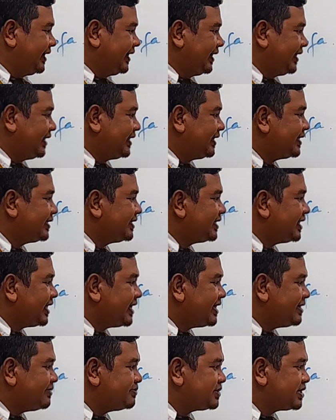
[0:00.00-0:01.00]
Under the
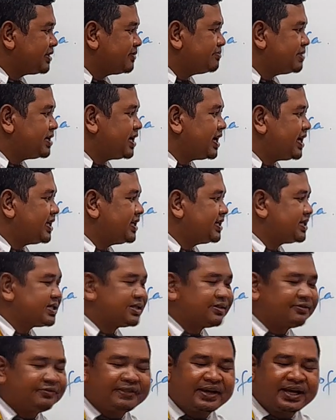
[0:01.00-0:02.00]
lane, behind the
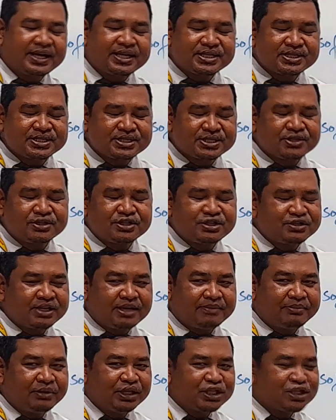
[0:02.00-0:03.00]
sofa. So you
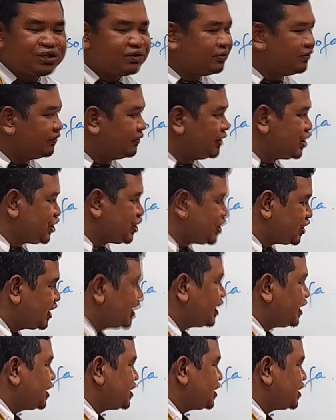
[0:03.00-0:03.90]
have only 2 questions.